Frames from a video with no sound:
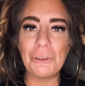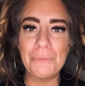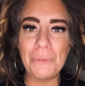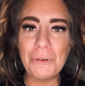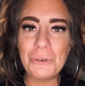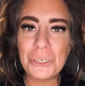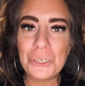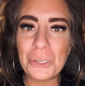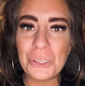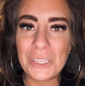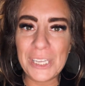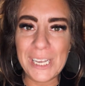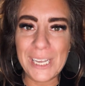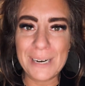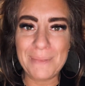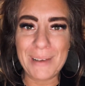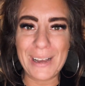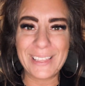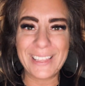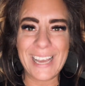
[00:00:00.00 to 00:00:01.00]
emotional thinking
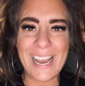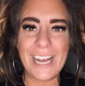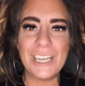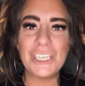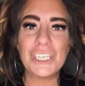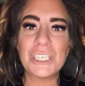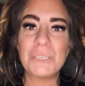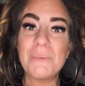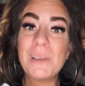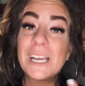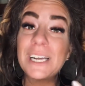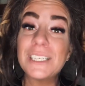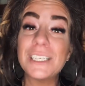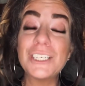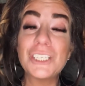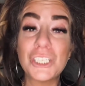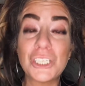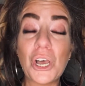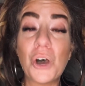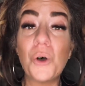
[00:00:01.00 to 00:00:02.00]
about that just because
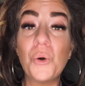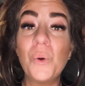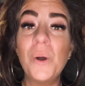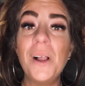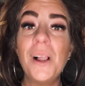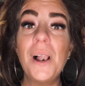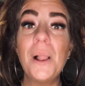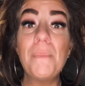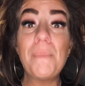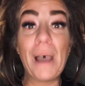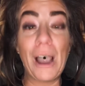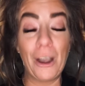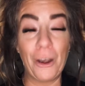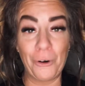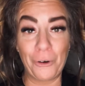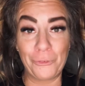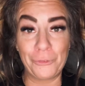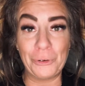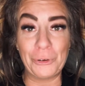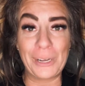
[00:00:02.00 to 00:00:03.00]
it's so
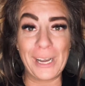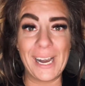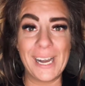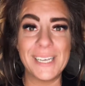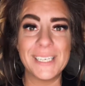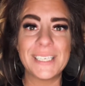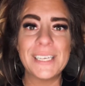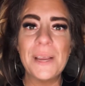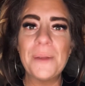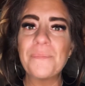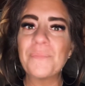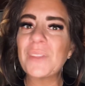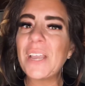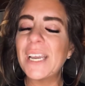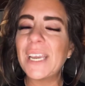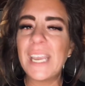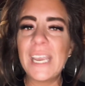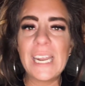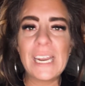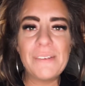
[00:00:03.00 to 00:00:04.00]
powerful, guys. I
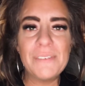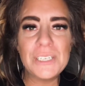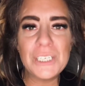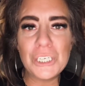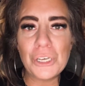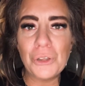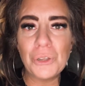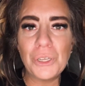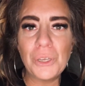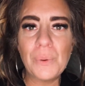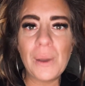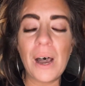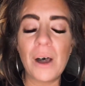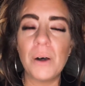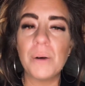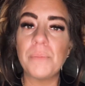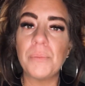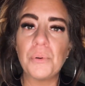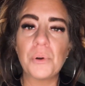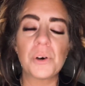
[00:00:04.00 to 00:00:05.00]
can't even tell you how
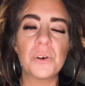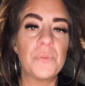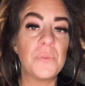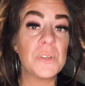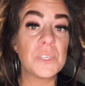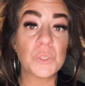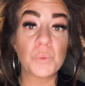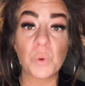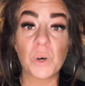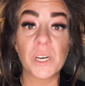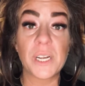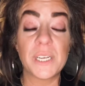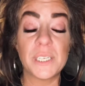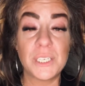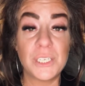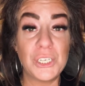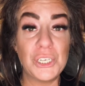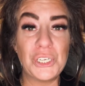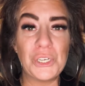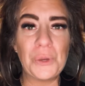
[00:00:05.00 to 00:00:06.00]
important this work is
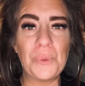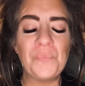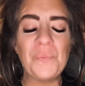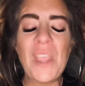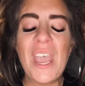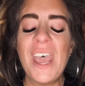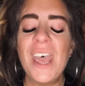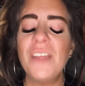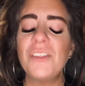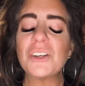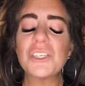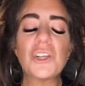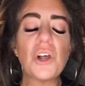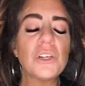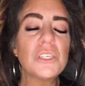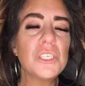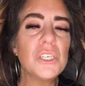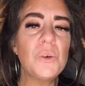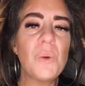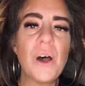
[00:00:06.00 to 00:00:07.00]
to do. There's
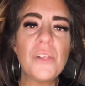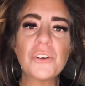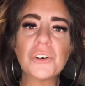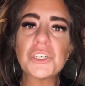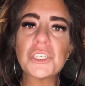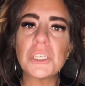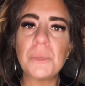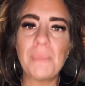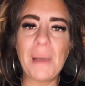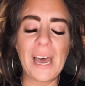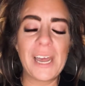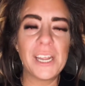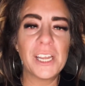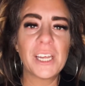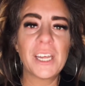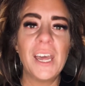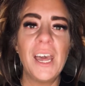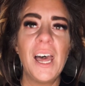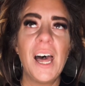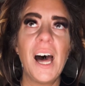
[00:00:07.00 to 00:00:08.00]
also other
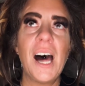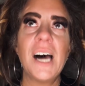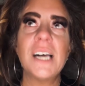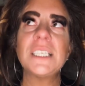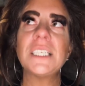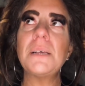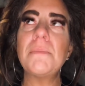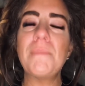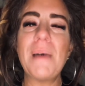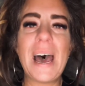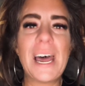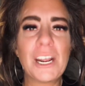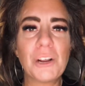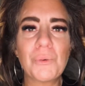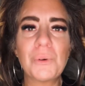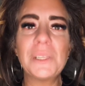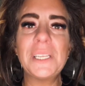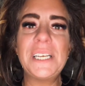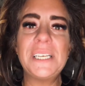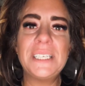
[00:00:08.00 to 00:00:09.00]
somatic
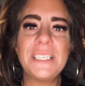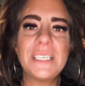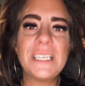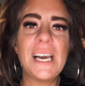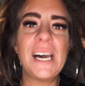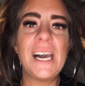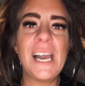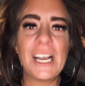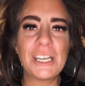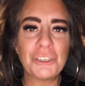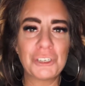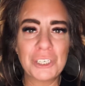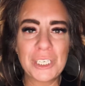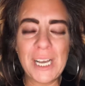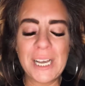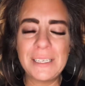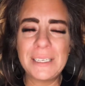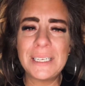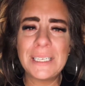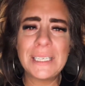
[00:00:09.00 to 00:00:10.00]
release
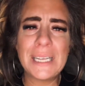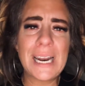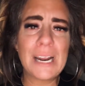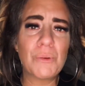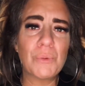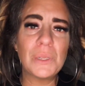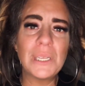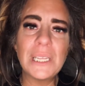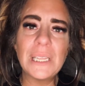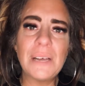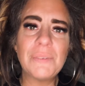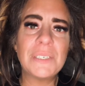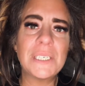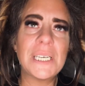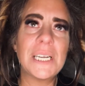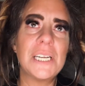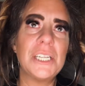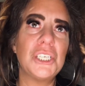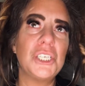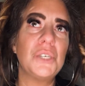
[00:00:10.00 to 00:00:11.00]
exercises that I really love to
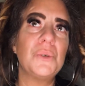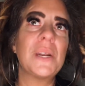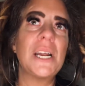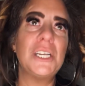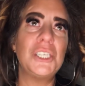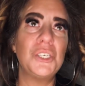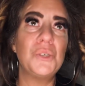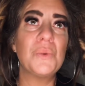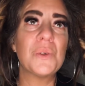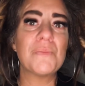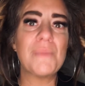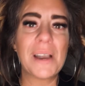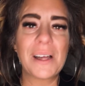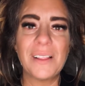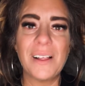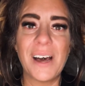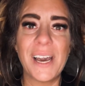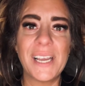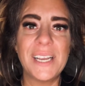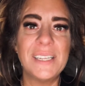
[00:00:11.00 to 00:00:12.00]
get into, and I do with my
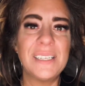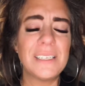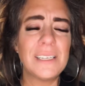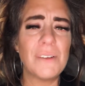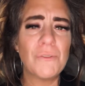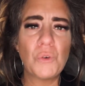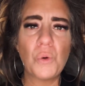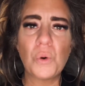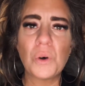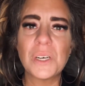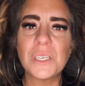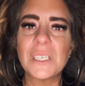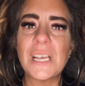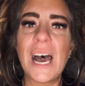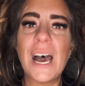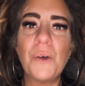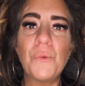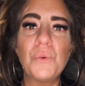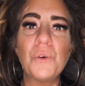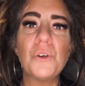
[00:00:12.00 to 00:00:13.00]
clients. And of course,
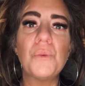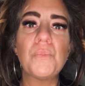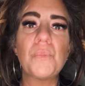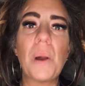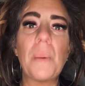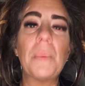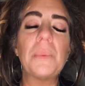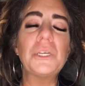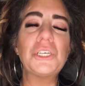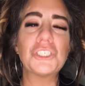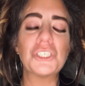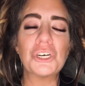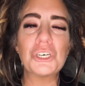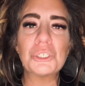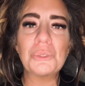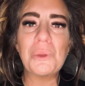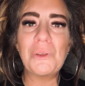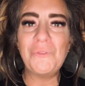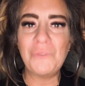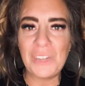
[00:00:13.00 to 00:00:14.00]
I will probably start
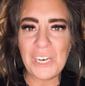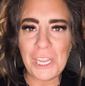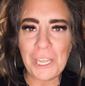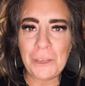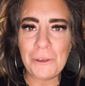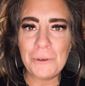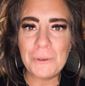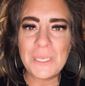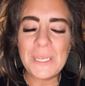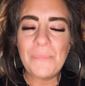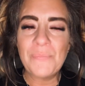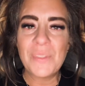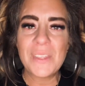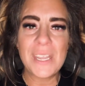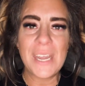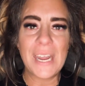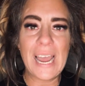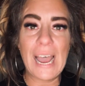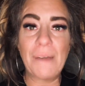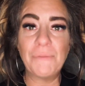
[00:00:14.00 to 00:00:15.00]
doing videos
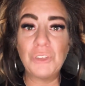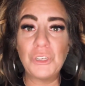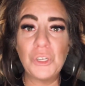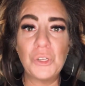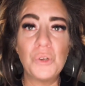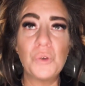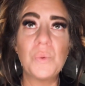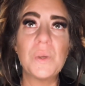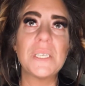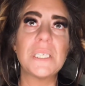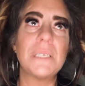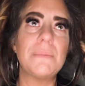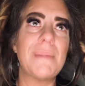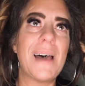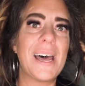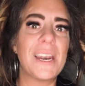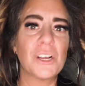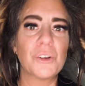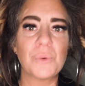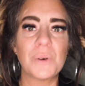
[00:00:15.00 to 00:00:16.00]
that have to do with
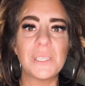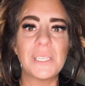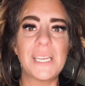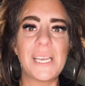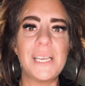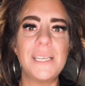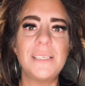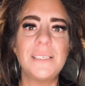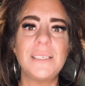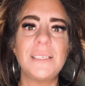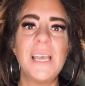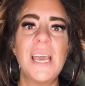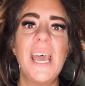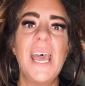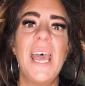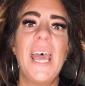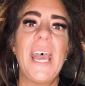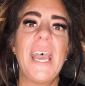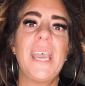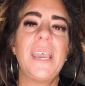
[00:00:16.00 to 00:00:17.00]
somatic release.
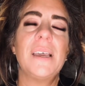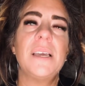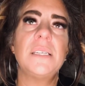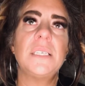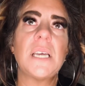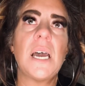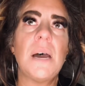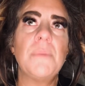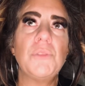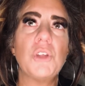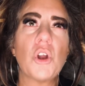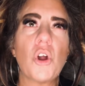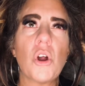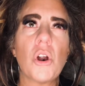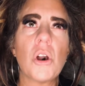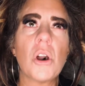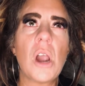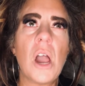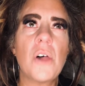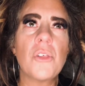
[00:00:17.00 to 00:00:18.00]
And there
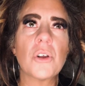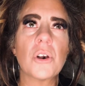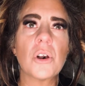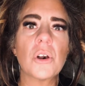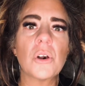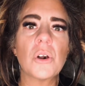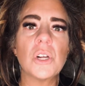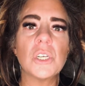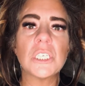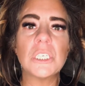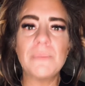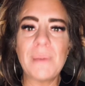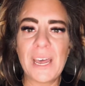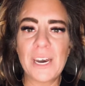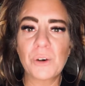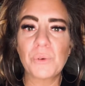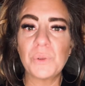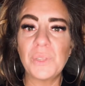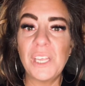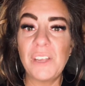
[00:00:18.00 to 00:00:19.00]
are other
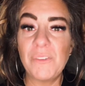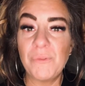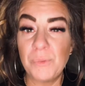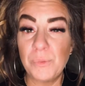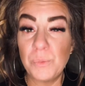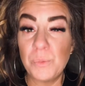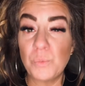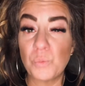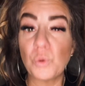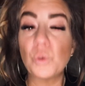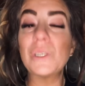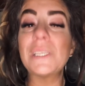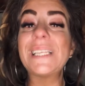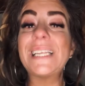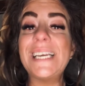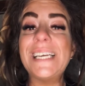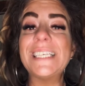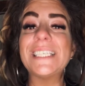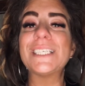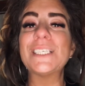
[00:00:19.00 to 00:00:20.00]
somatic
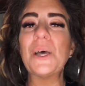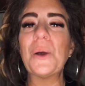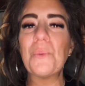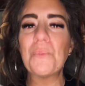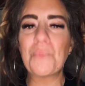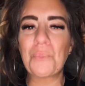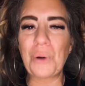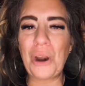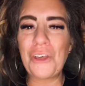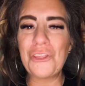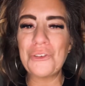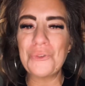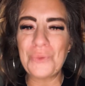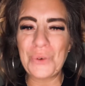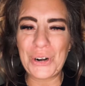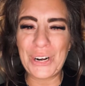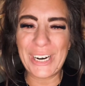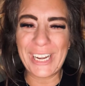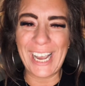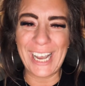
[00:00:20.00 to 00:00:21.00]
release breath
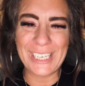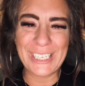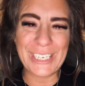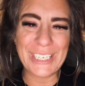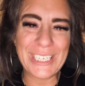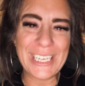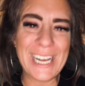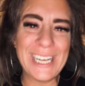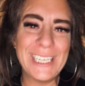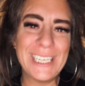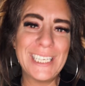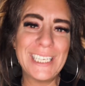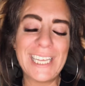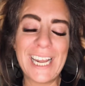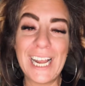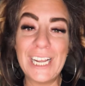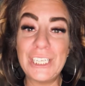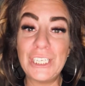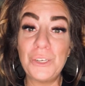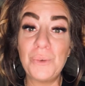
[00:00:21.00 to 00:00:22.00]
work exercises that
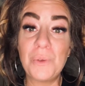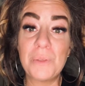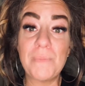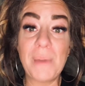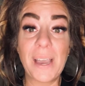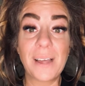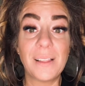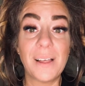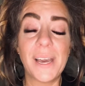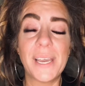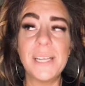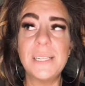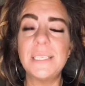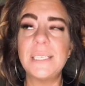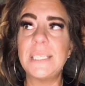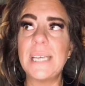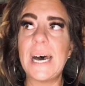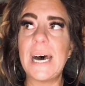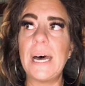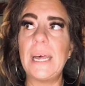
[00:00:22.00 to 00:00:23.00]
I do with my clients
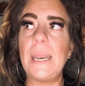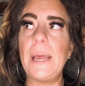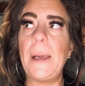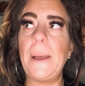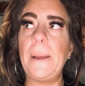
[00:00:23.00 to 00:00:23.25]
that,